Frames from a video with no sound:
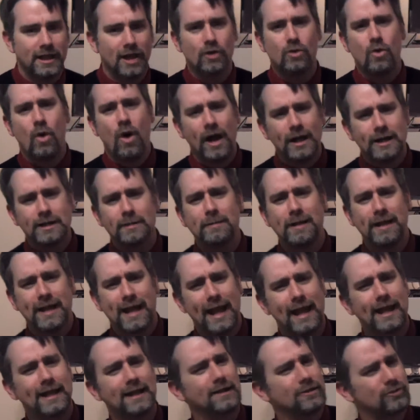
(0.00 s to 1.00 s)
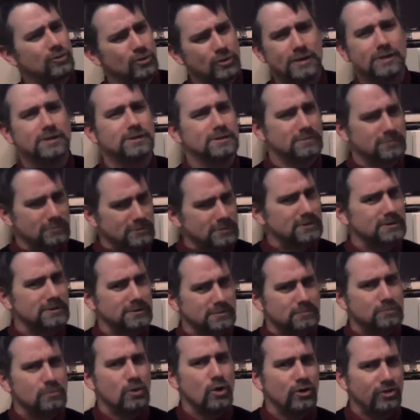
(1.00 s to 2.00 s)
Now, quantum mechanics was
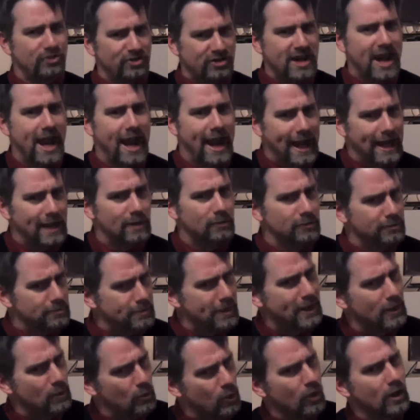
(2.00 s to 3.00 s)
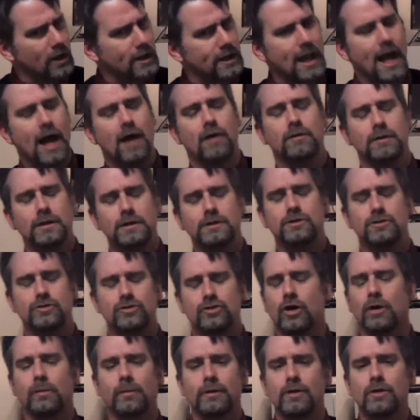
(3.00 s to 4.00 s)
more staid. It was being worked out in
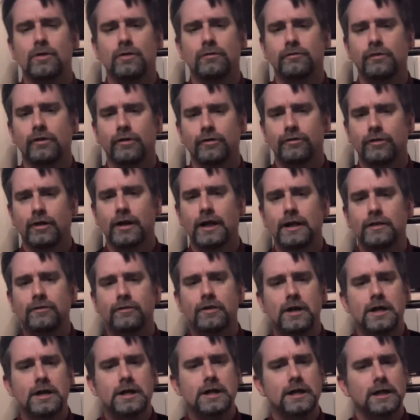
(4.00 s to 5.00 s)
German universities.